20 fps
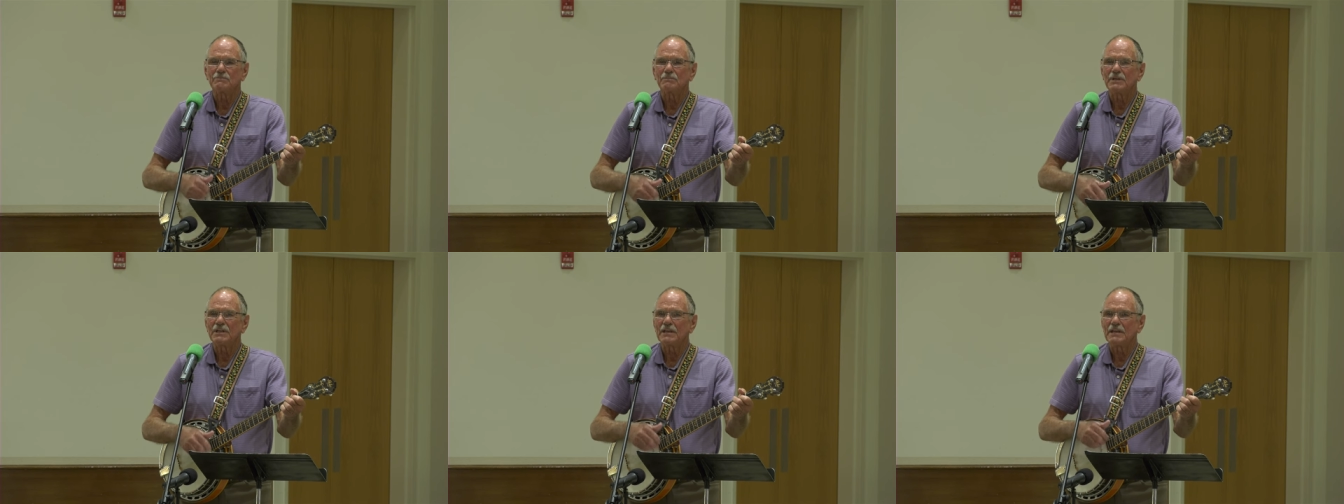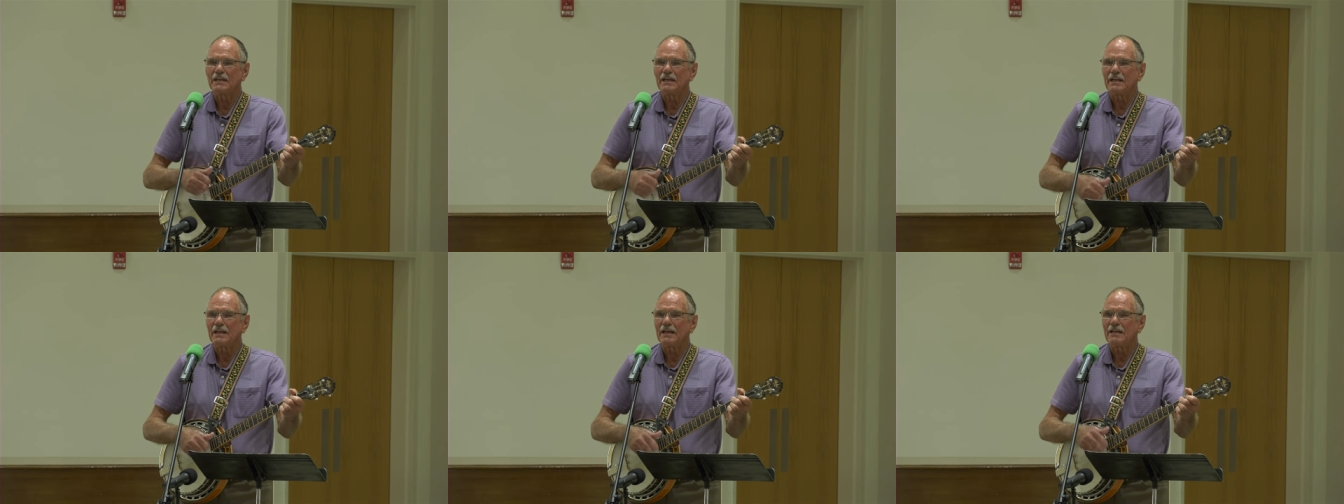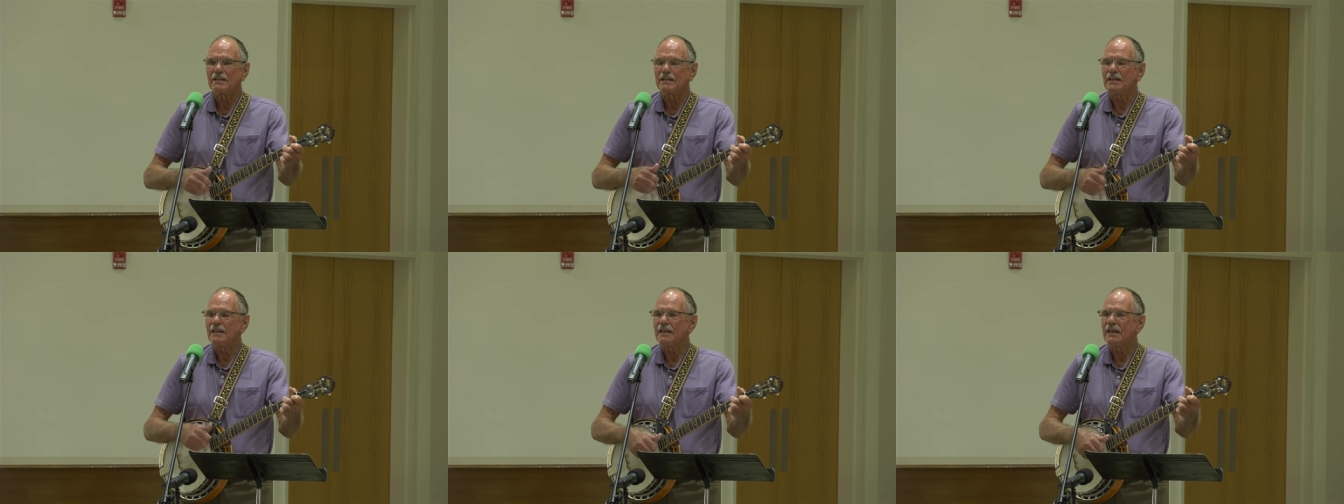me
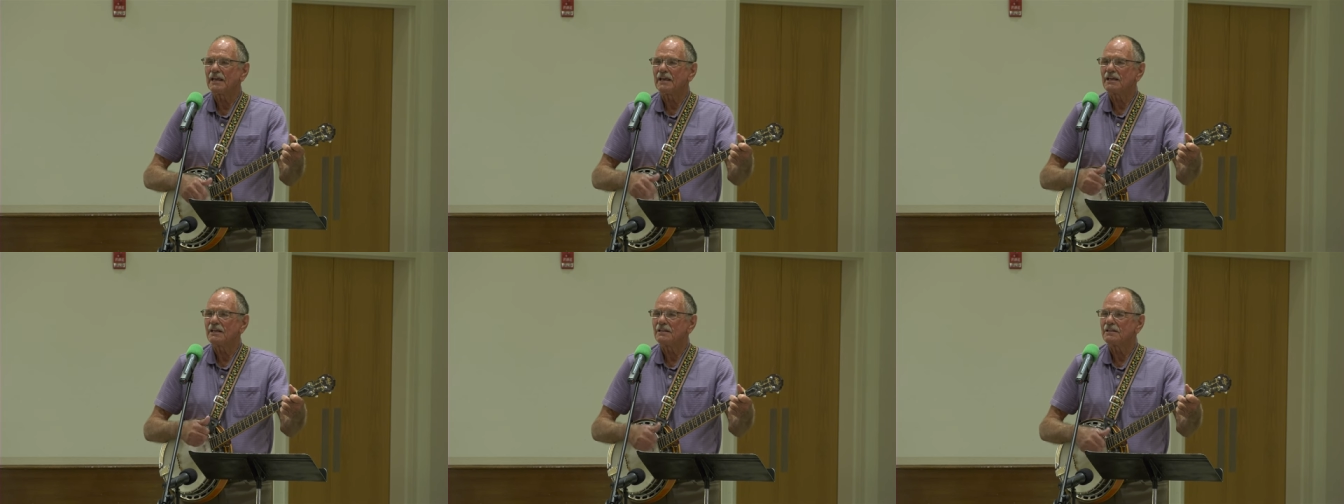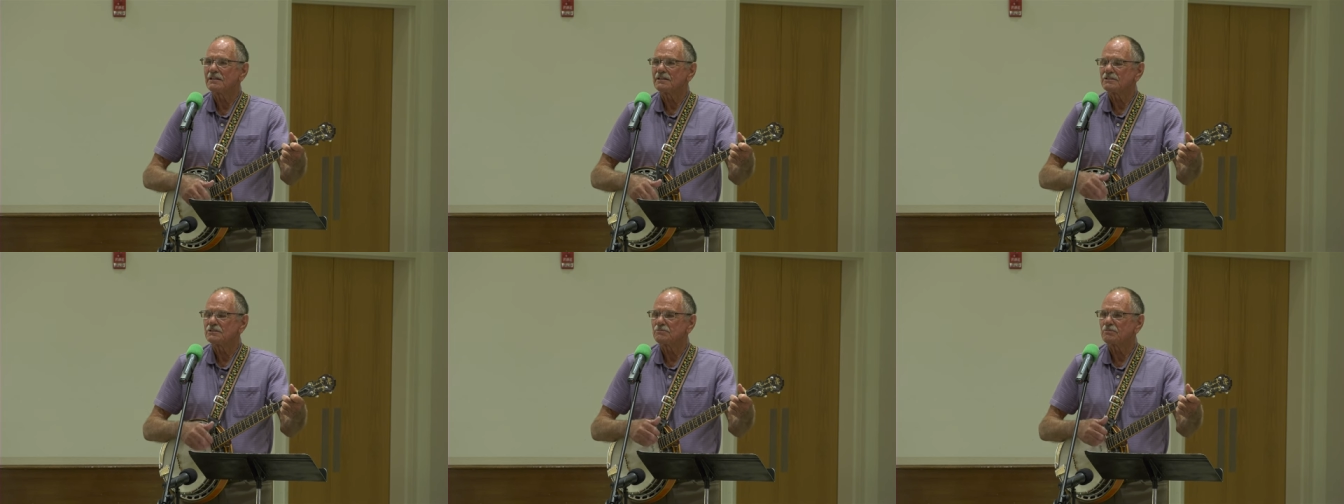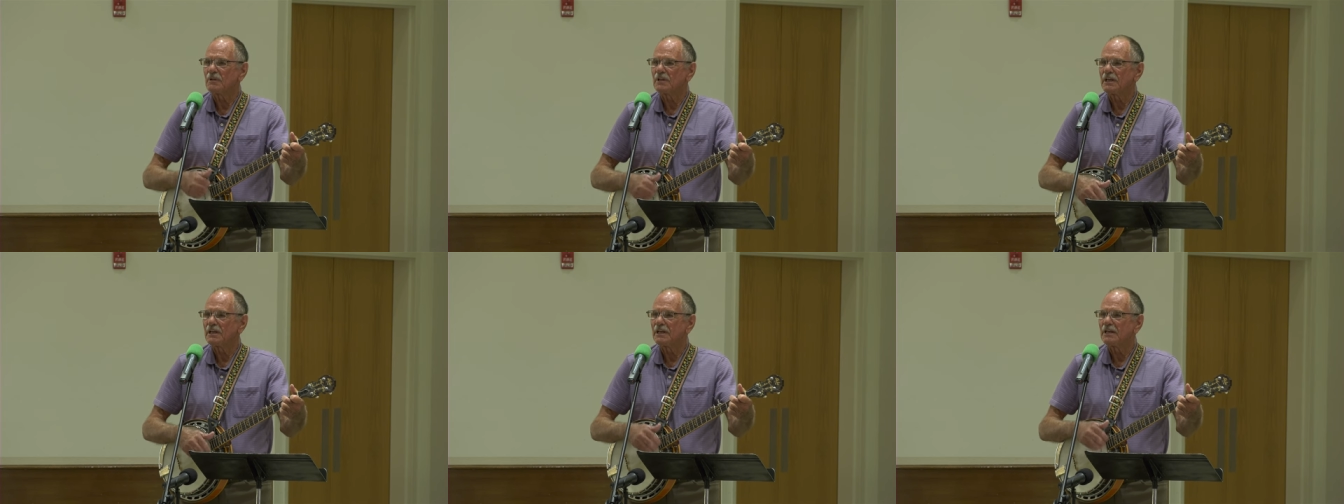and he can't
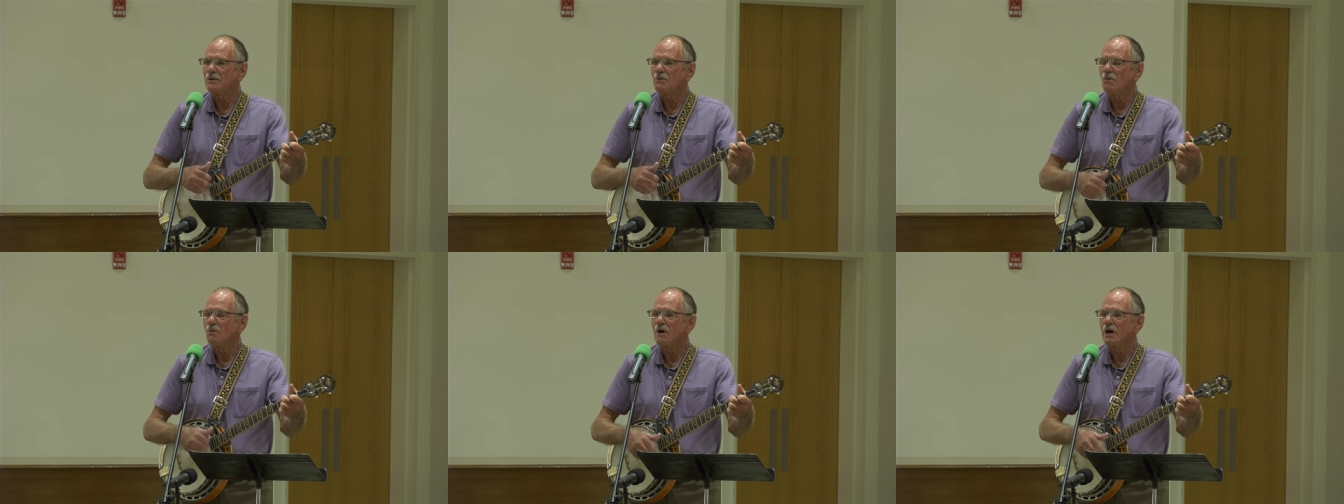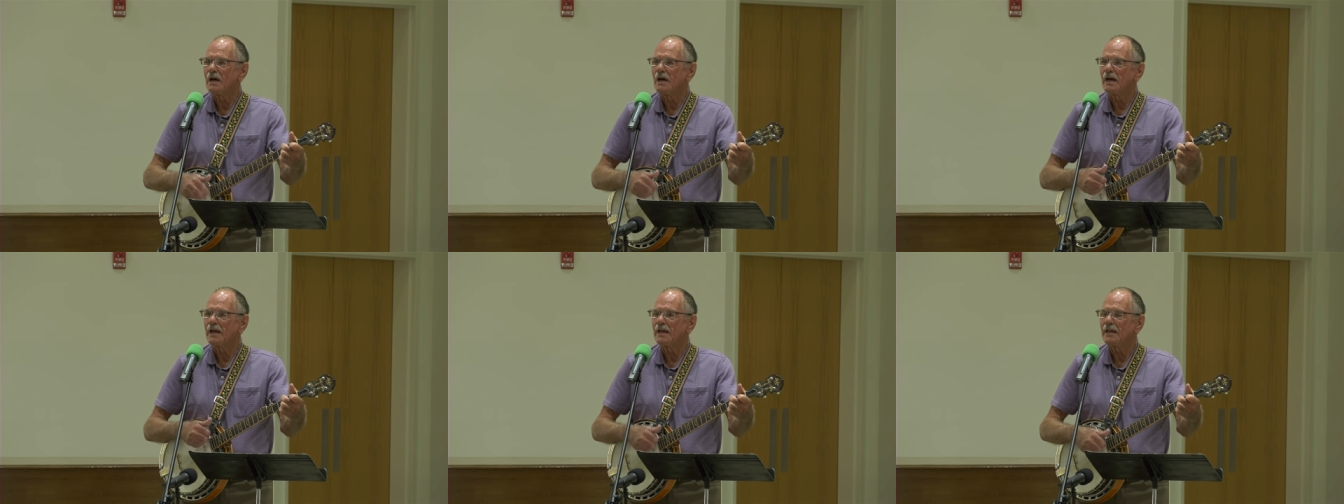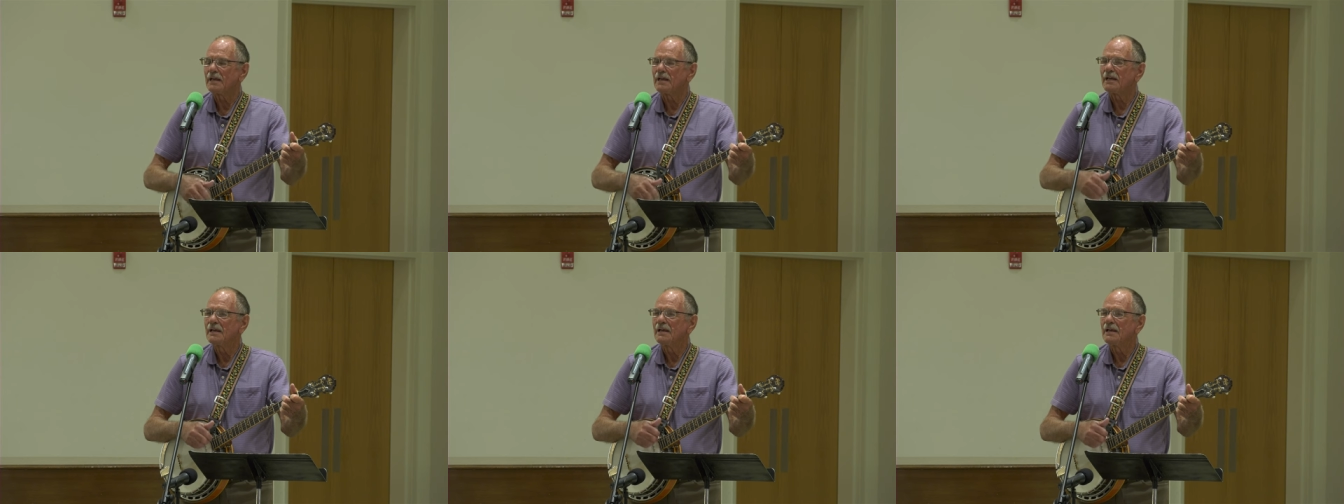explain why.